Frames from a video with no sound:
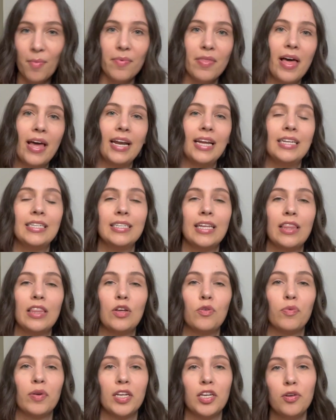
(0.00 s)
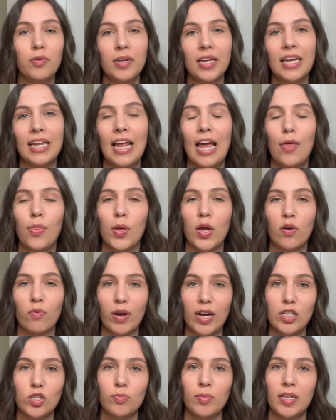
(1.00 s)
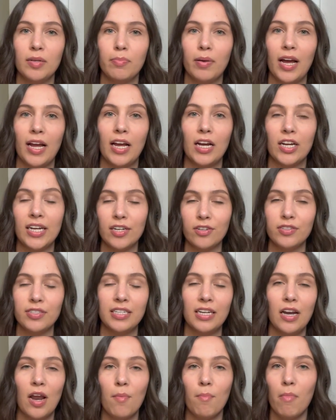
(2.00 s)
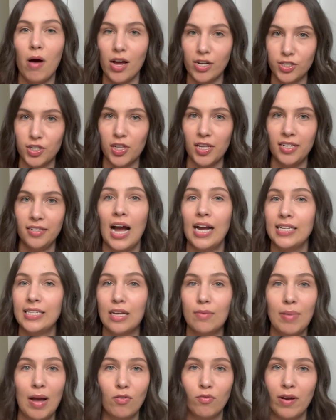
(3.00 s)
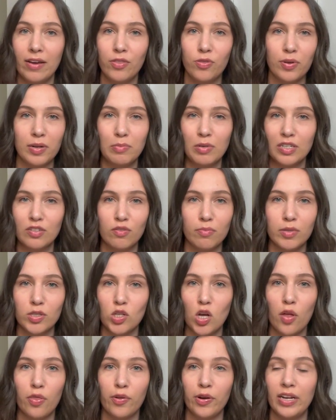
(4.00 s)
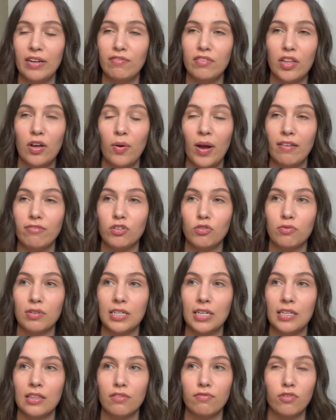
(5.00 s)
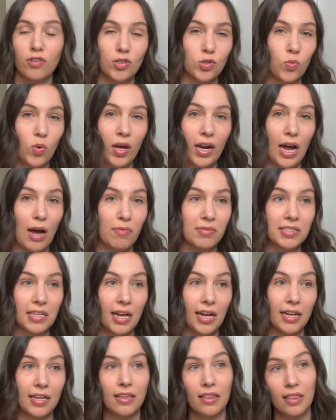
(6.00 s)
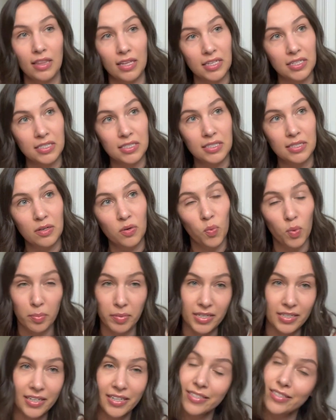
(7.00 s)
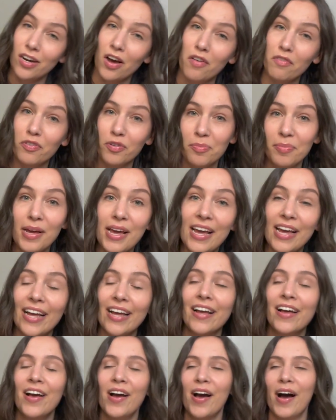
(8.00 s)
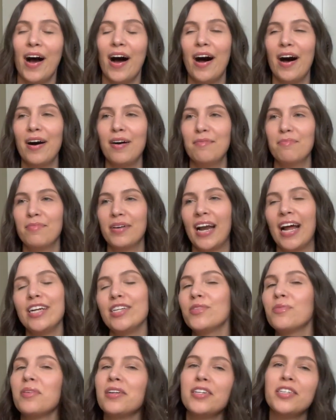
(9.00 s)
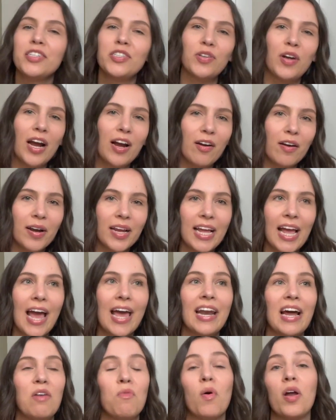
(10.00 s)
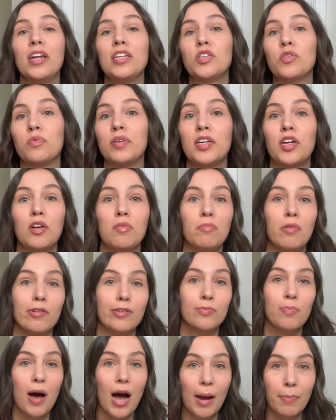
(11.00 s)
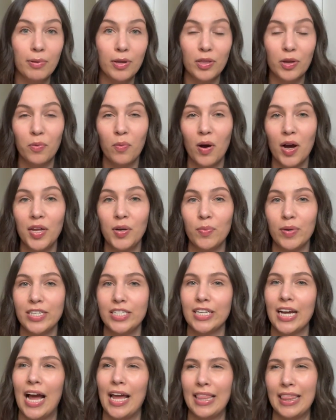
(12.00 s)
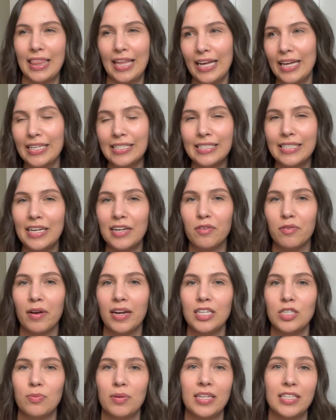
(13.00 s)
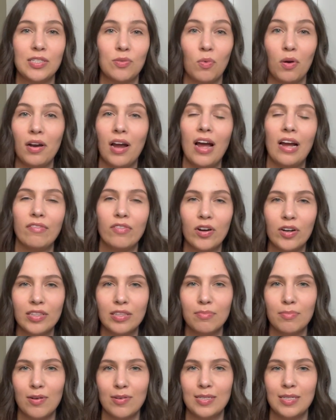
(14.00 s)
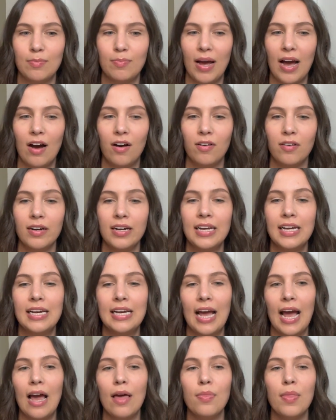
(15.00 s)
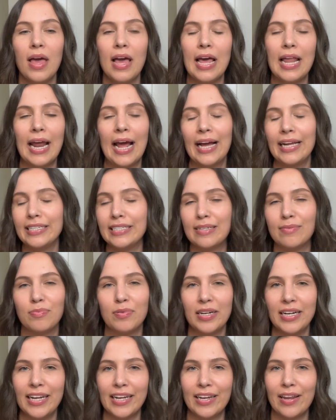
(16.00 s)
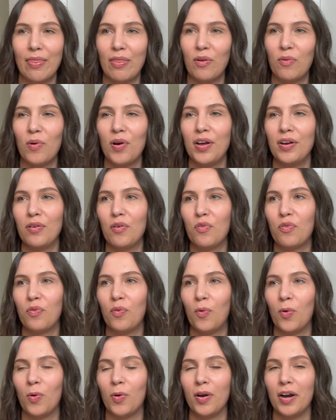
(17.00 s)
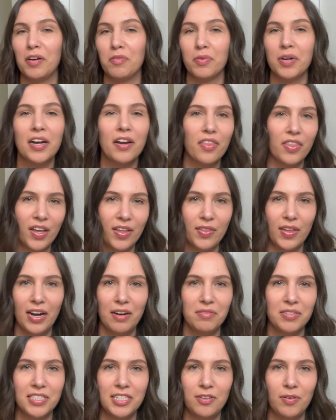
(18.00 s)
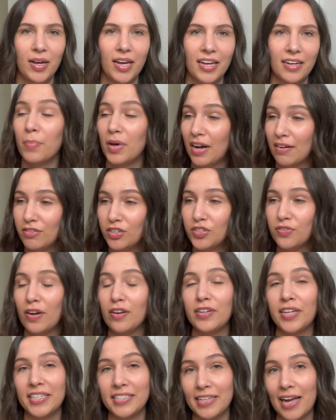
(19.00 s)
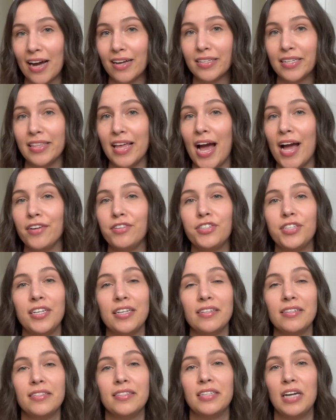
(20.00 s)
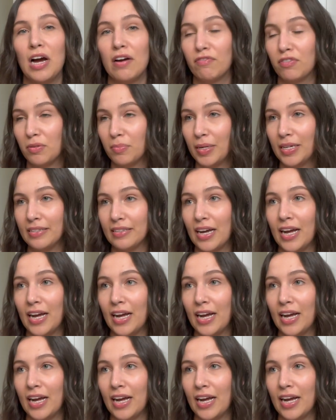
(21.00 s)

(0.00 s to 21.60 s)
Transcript: That is The Reunion and The Arrangement by Kirsten Motchlin. I somehow read three books from this author, even though after reading the first one, I was like, this woman is not for me. But I just wanted to try her out again. I wanted to read her most popular one, which I think is The Arrangement. It's the one I've heard the most about. And then I ended up reading another one for a readathon that I was doing, but I've just found exactly that. She is not for me.